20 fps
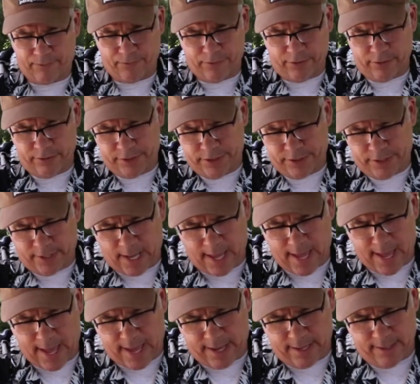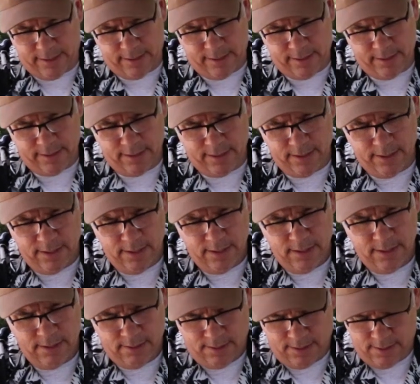first dot,
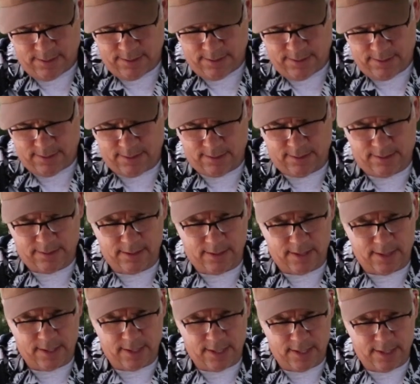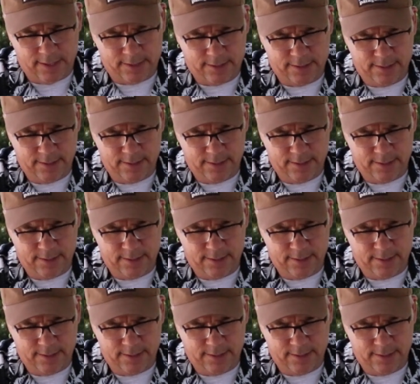like that.